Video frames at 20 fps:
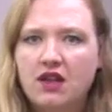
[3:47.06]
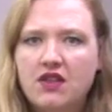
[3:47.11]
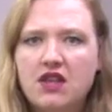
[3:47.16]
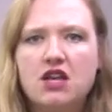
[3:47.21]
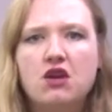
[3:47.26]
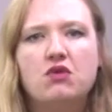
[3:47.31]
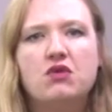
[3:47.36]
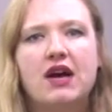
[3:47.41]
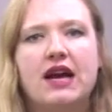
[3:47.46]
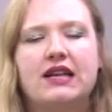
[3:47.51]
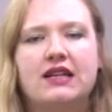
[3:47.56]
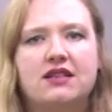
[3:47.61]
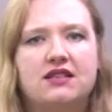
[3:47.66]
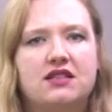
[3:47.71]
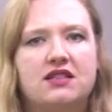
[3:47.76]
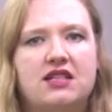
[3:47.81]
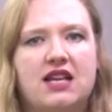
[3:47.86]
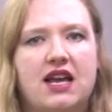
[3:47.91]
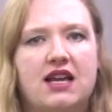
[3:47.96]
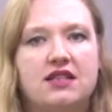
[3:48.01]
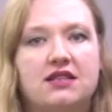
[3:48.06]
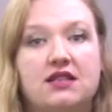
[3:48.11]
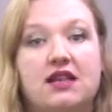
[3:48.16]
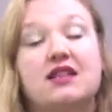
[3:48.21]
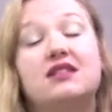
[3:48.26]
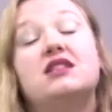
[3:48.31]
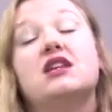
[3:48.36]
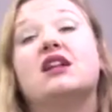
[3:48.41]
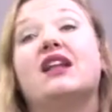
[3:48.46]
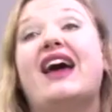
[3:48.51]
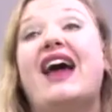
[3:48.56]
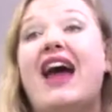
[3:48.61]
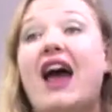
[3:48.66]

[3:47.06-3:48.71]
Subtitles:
in the United States until